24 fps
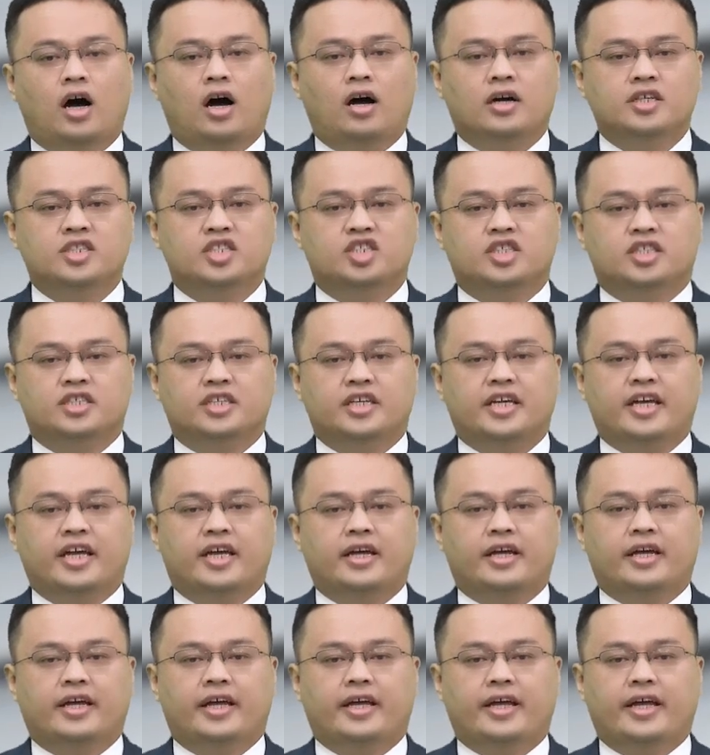Oxygen
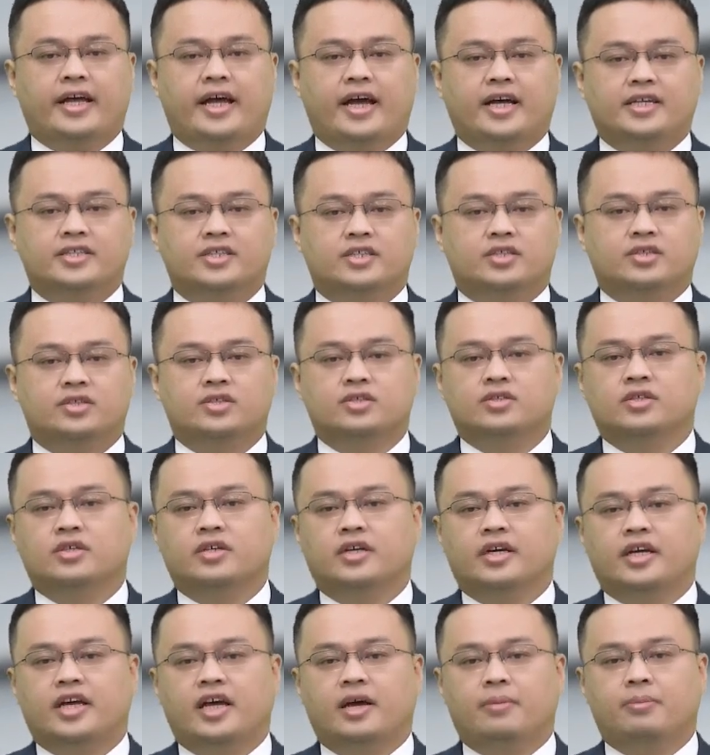gases
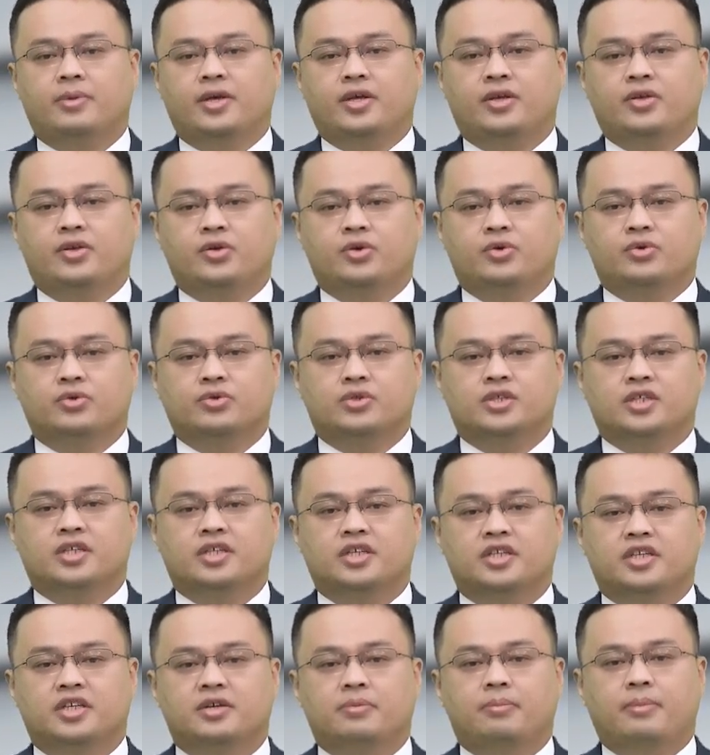can be used
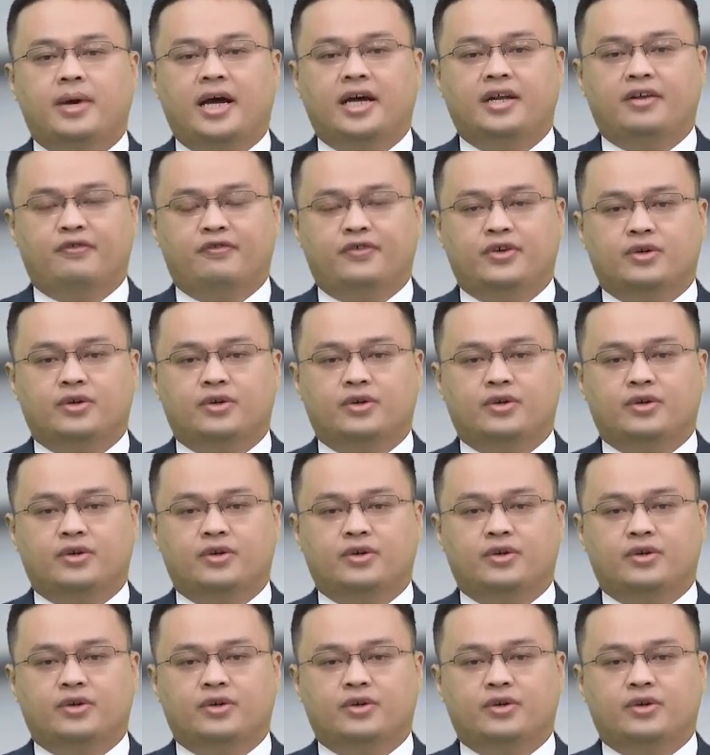in many